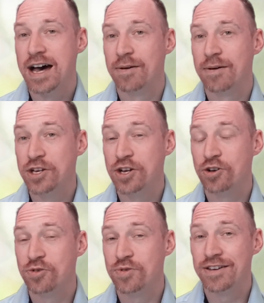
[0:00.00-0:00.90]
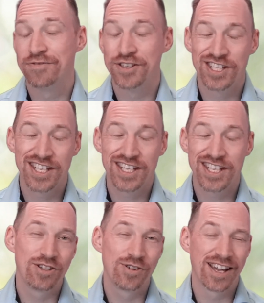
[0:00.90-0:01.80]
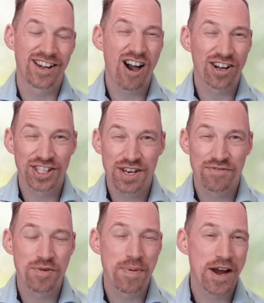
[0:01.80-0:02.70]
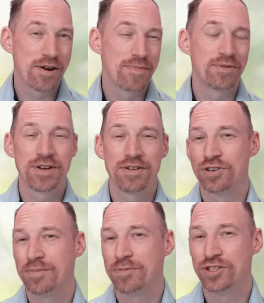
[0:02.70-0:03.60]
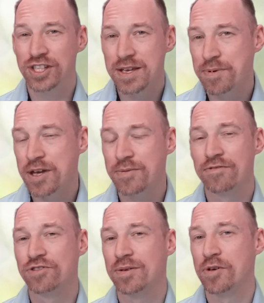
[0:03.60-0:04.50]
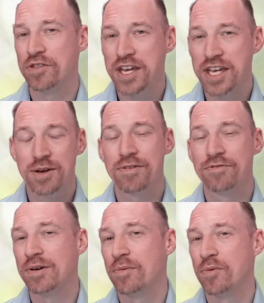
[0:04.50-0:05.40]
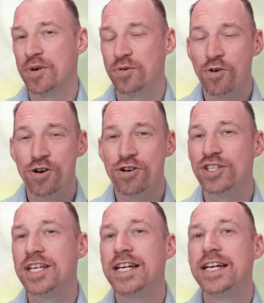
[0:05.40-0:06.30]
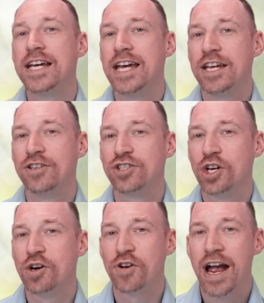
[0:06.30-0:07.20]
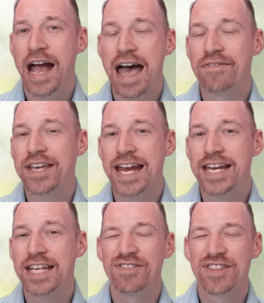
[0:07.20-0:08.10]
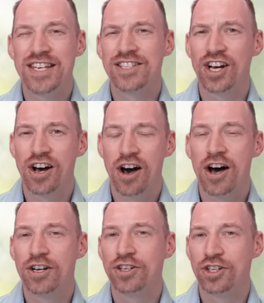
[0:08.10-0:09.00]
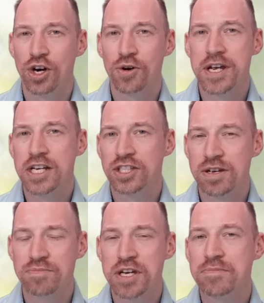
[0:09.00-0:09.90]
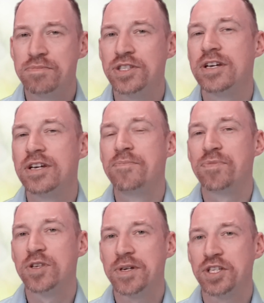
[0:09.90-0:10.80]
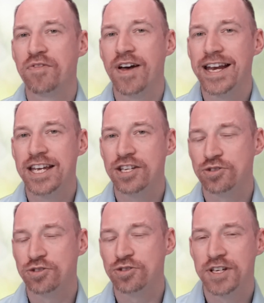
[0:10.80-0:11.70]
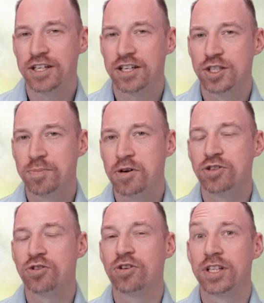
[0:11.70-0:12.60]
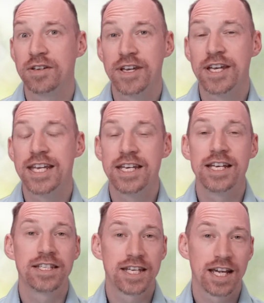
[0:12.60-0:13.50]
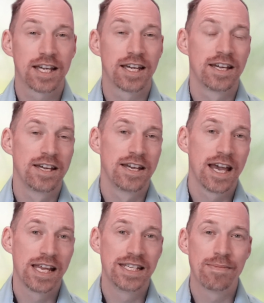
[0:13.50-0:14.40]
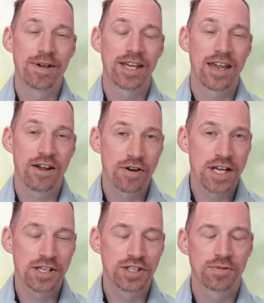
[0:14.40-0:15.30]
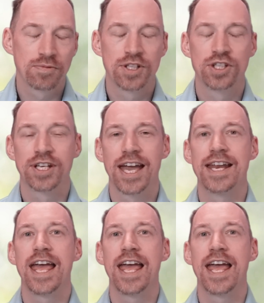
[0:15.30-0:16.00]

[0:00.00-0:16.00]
We know you get fatigue, you get cognitive impairment, we have trouble sleeping, we have trouble thinking, we have trouble with words. And so if you're having any of these ongoing symptoms, especially if you've had a history of tick exposure or living in tick endemic areas, which is again,